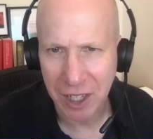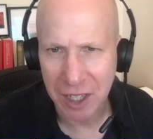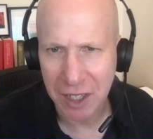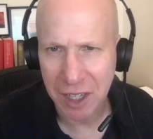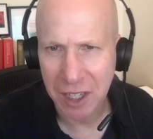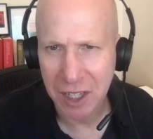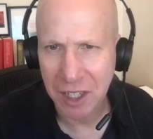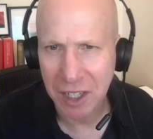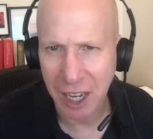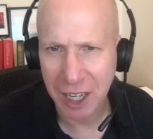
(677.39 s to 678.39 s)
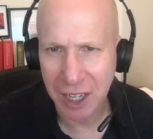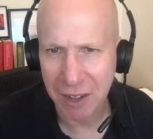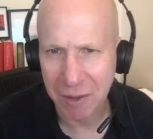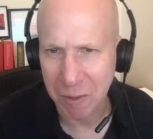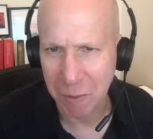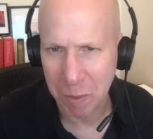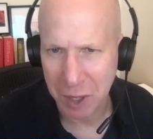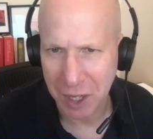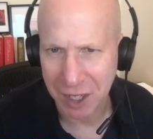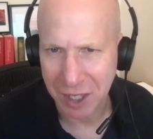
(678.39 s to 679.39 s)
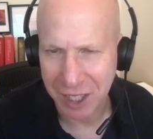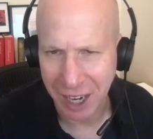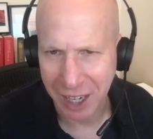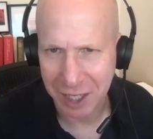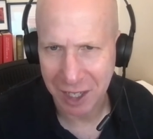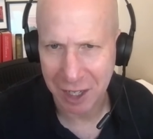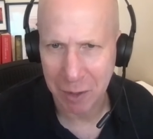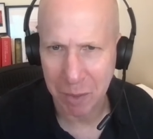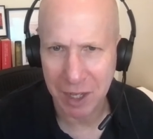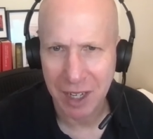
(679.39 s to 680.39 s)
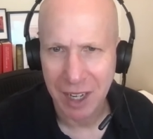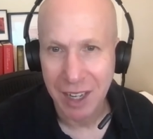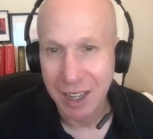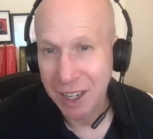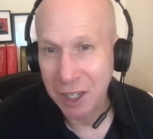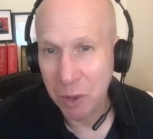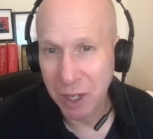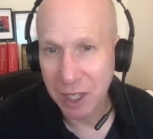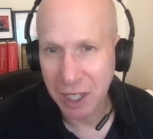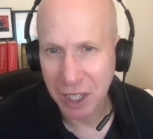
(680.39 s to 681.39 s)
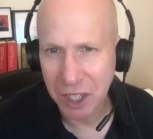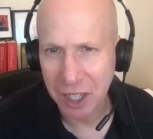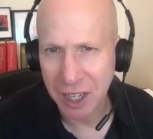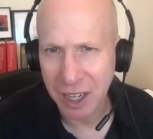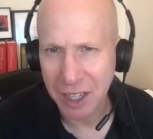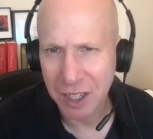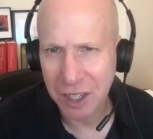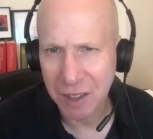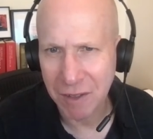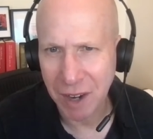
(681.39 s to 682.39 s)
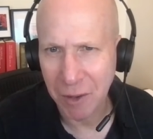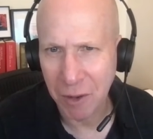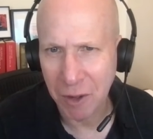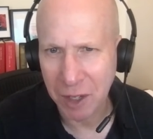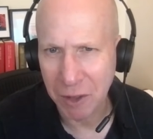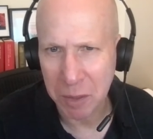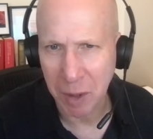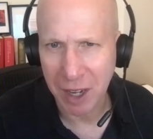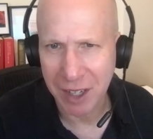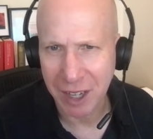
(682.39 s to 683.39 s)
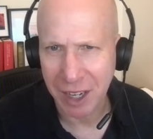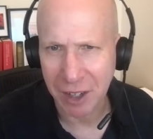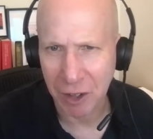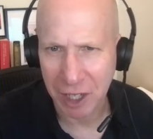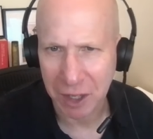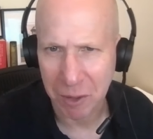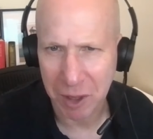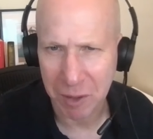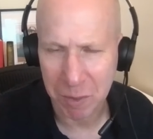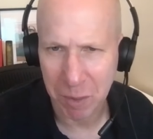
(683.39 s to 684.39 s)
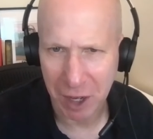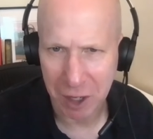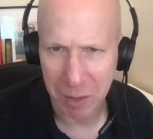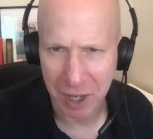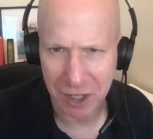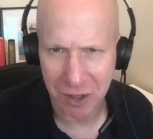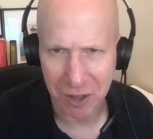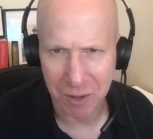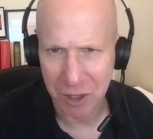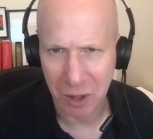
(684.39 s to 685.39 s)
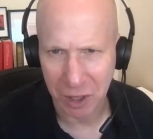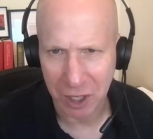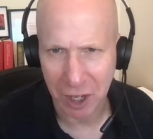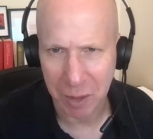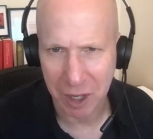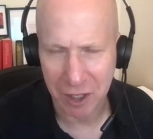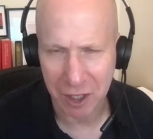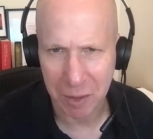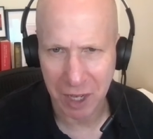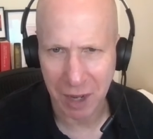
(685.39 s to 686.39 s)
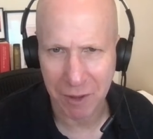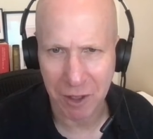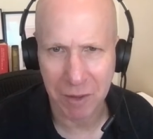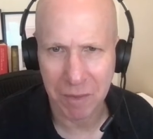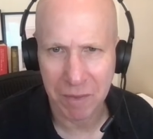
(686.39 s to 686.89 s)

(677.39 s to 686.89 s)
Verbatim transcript: He he doesn't like being attacked, uh, but he's willing to listen, and he doesn't ever really respond angrily when Malcolm X or Stokely Carmichael comes after him.